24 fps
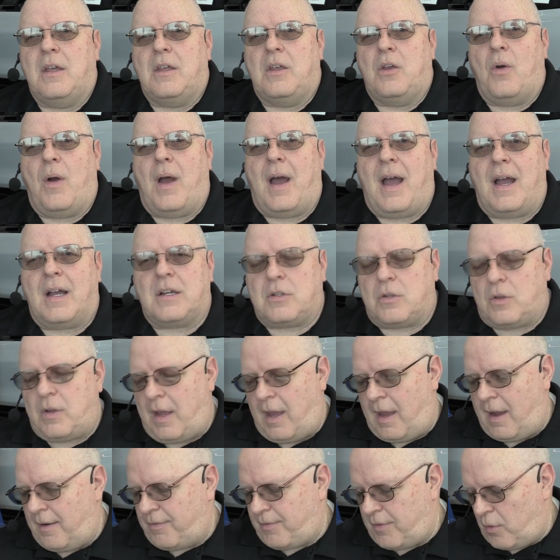you actually
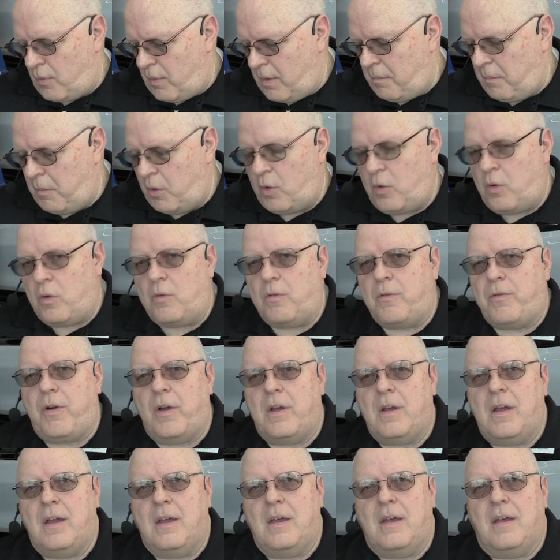have to remove
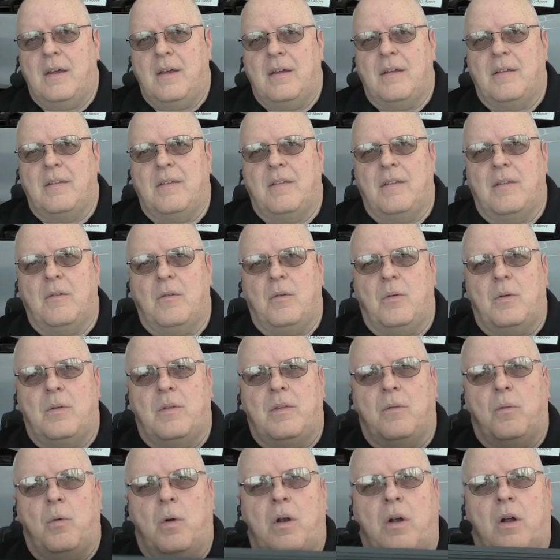
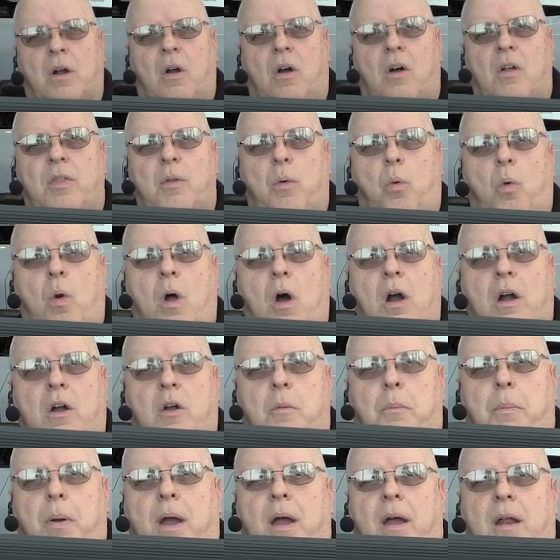what are called the
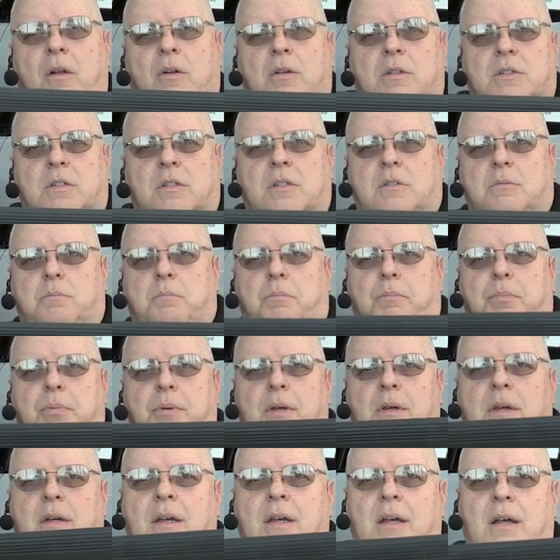rocker panels, this
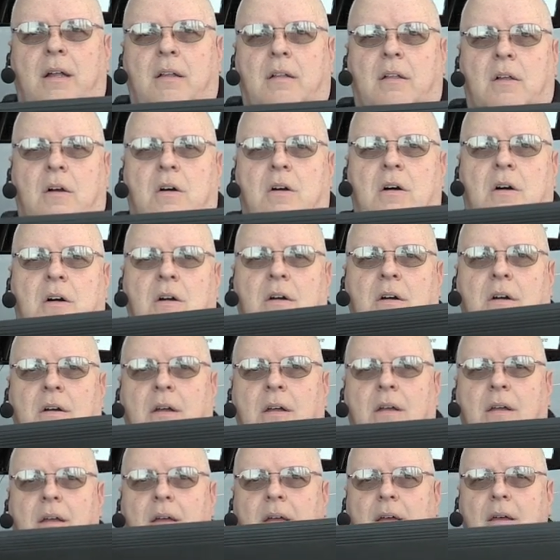big long
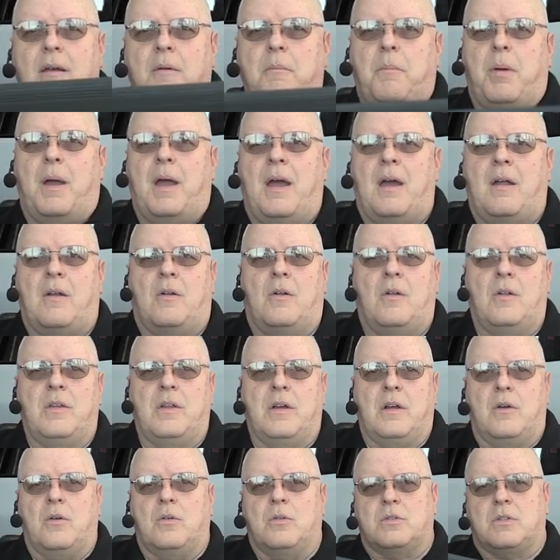panel
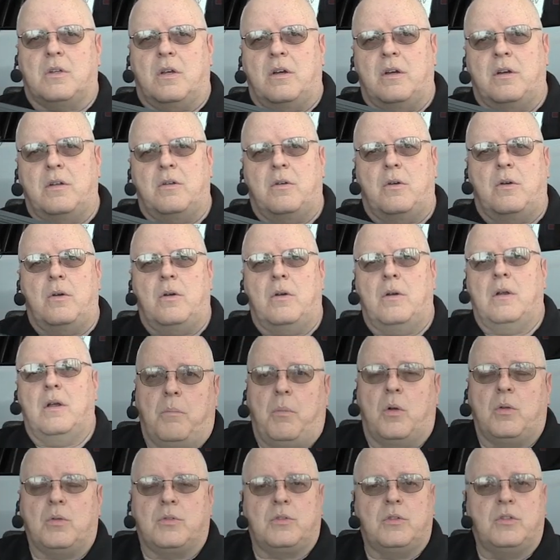that goes under
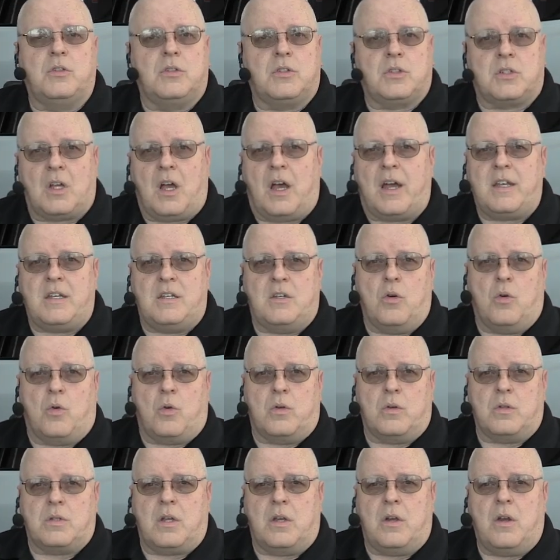both side
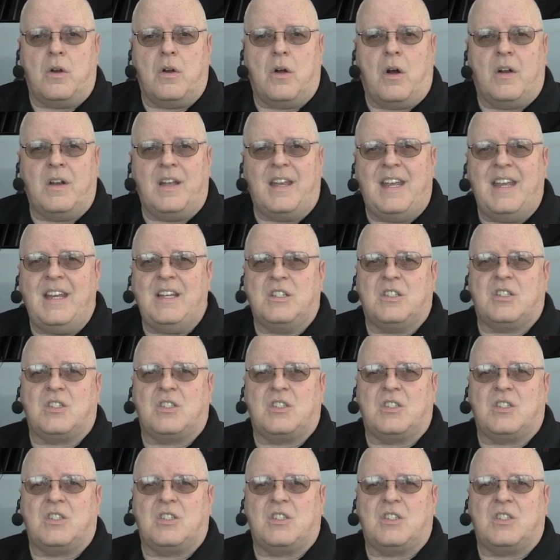doors here on each